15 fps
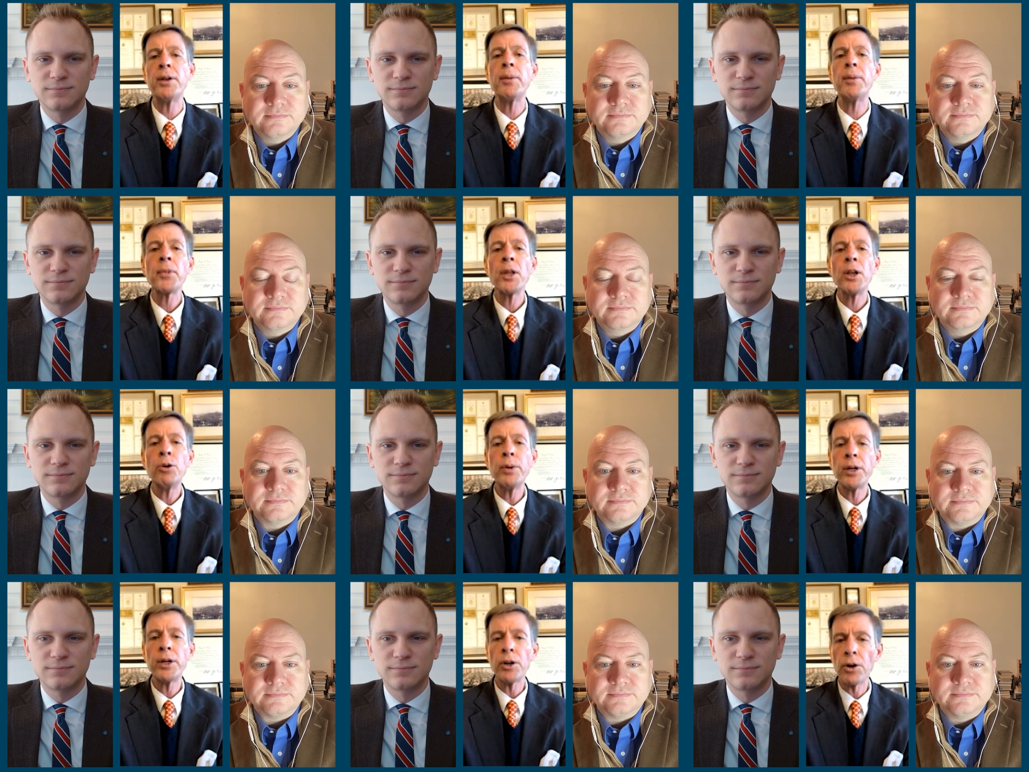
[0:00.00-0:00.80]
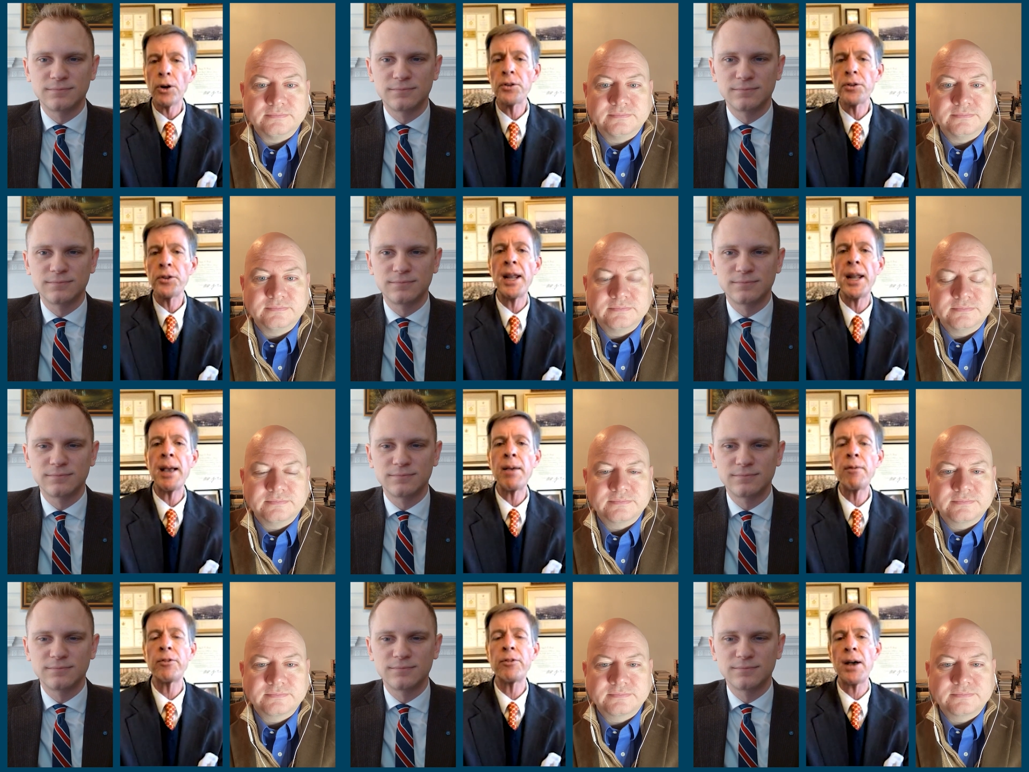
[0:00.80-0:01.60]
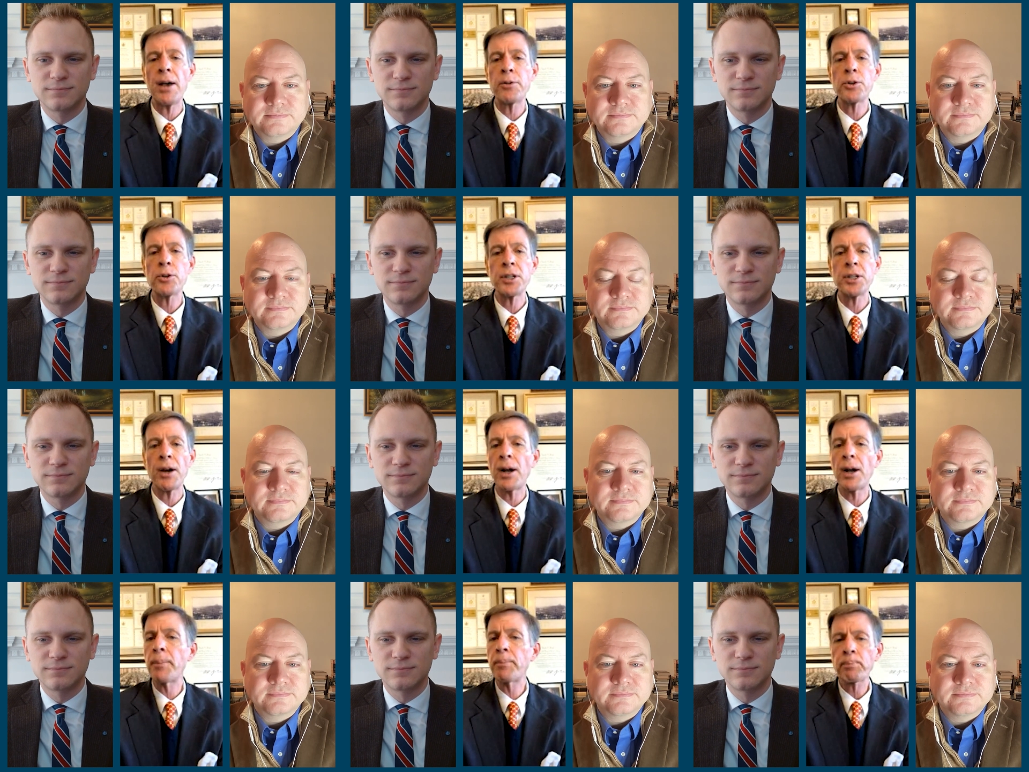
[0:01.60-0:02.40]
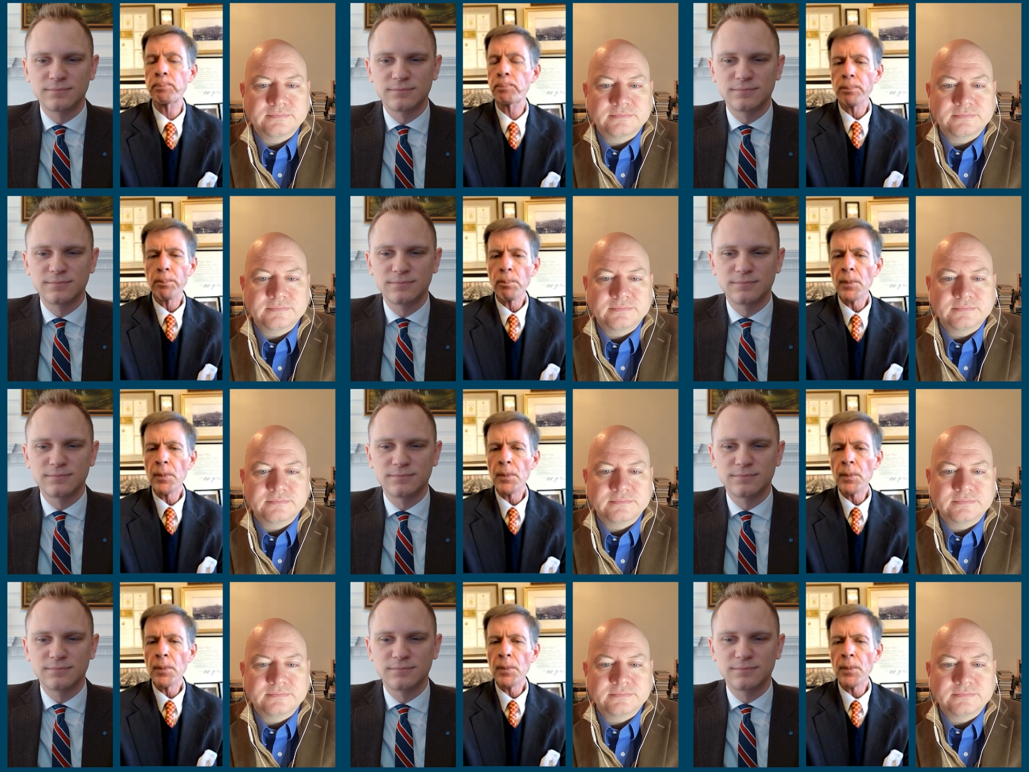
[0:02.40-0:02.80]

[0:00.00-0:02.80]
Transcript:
Speaker 1: one who had heard the name Father Serra,